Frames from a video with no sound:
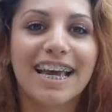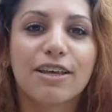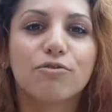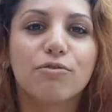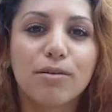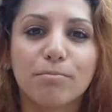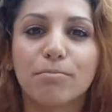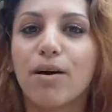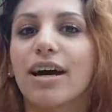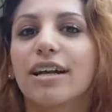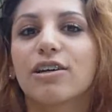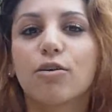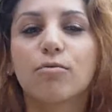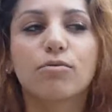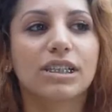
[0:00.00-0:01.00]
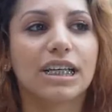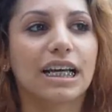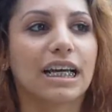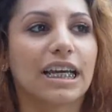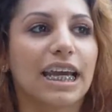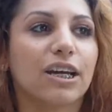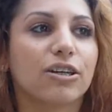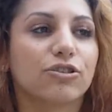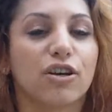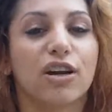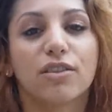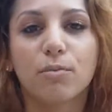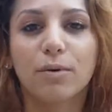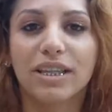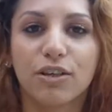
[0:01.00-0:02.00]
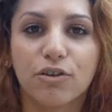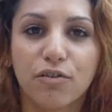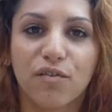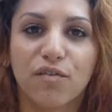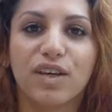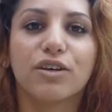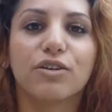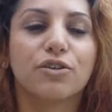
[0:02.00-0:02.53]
You embody almost like a character. The way that you feel,